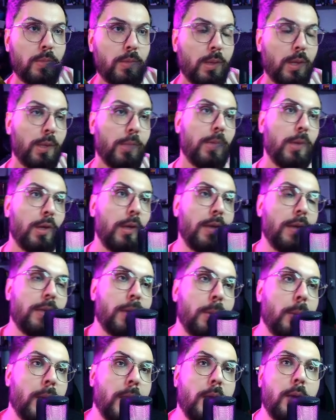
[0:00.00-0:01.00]
I think it's
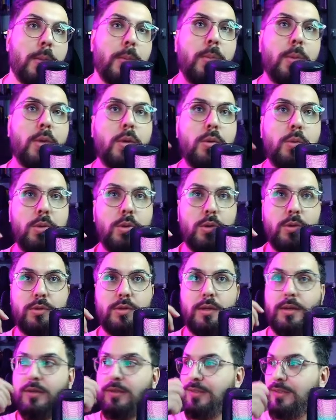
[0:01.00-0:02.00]
my computer
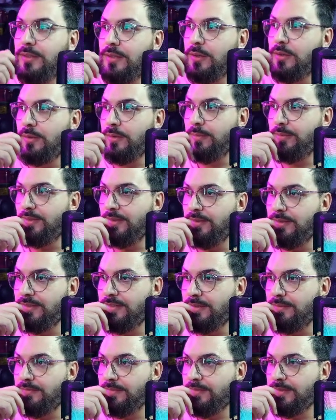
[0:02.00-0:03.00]
that's slow because
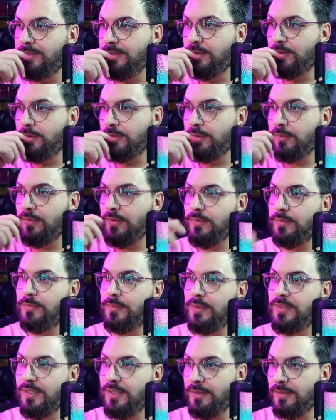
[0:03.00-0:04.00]
even the
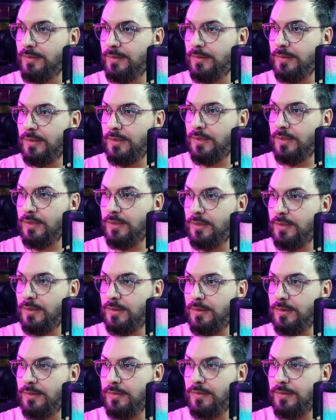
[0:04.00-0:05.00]
autocomplete
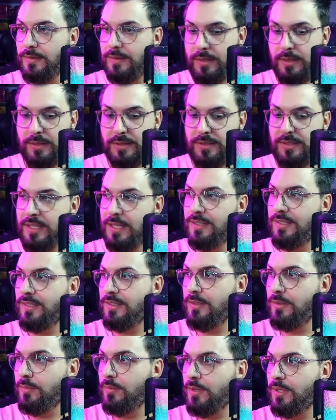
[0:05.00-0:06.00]
is taking
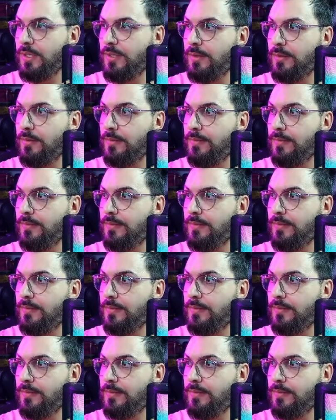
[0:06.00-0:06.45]
a while.